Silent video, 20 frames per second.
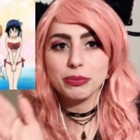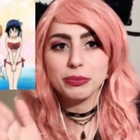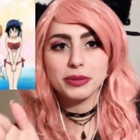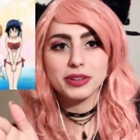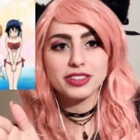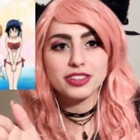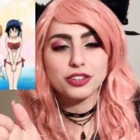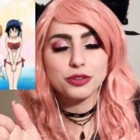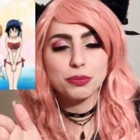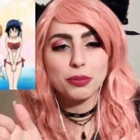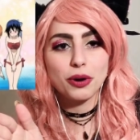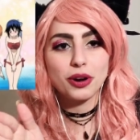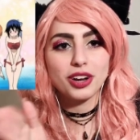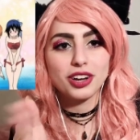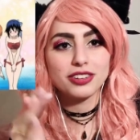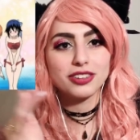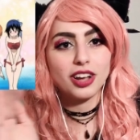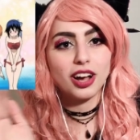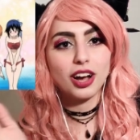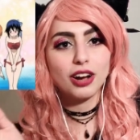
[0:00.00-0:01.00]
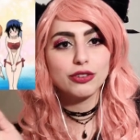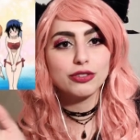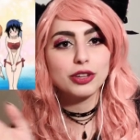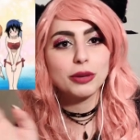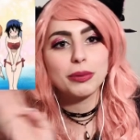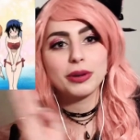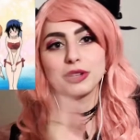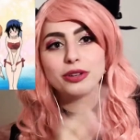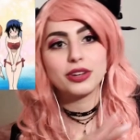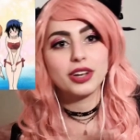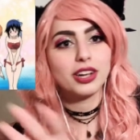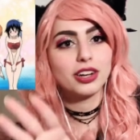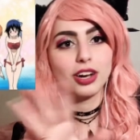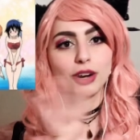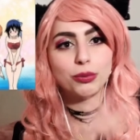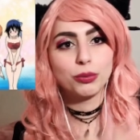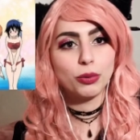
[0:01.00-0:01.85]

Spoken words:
miss the spoilers after, but you get a